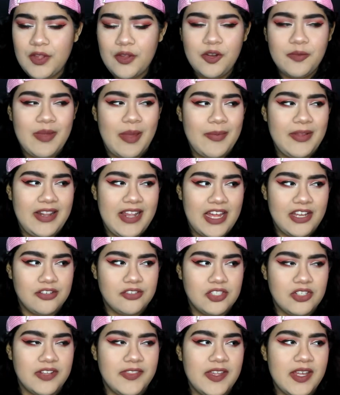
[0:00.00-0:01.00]
or maybe
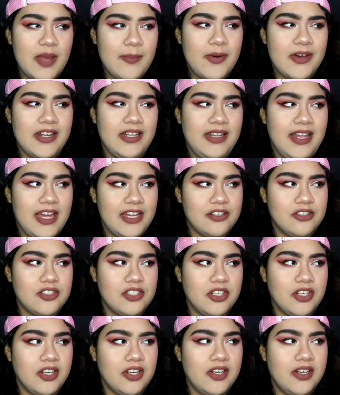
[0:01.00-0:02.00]
last year. I think I bought it
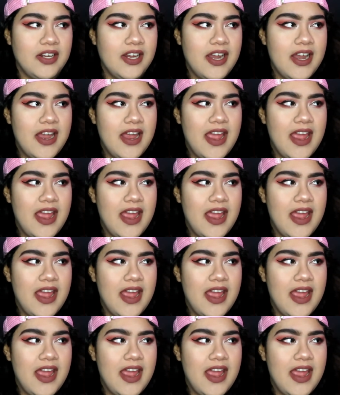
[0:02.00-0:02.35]
last year,